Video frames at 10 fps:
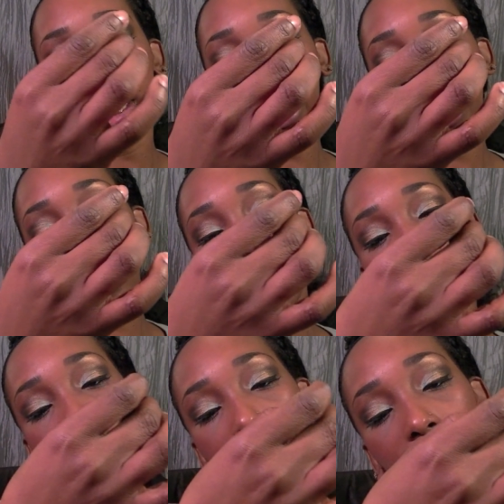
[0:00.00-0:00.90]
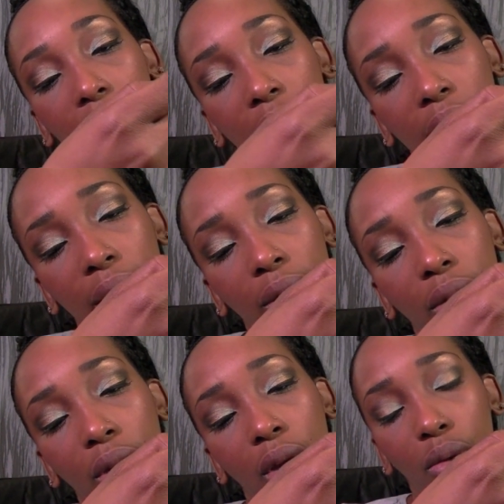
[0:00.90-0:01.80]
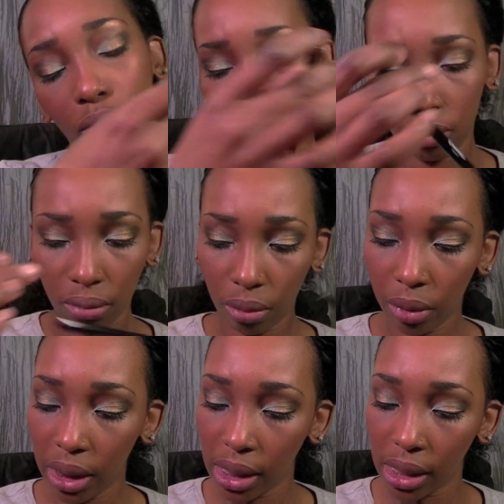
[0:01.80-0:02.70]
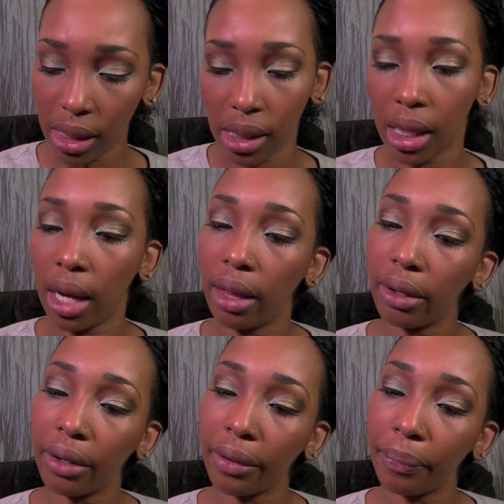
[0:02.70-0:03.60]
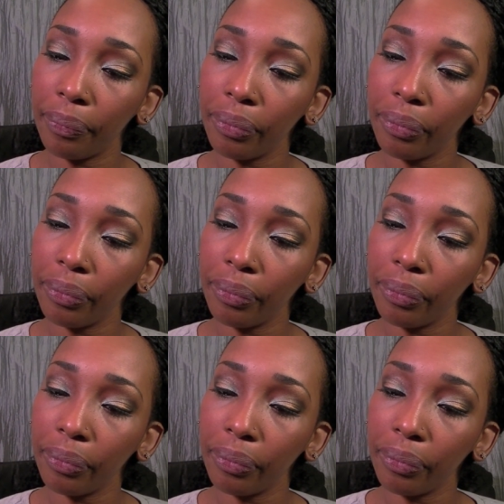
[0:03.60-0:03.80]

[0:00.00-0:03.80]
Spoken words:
in, what is this color?